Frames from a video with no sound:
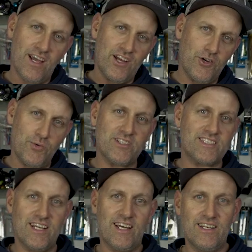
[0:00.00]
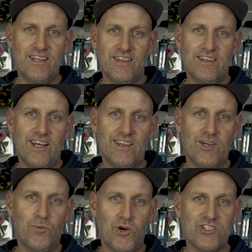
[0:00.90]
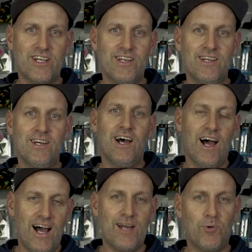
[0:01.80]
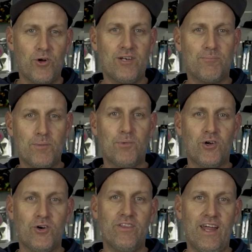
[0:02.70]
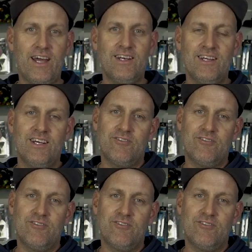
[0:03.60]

and you would have seen that there wasn't a hard-bodied bib lure in that.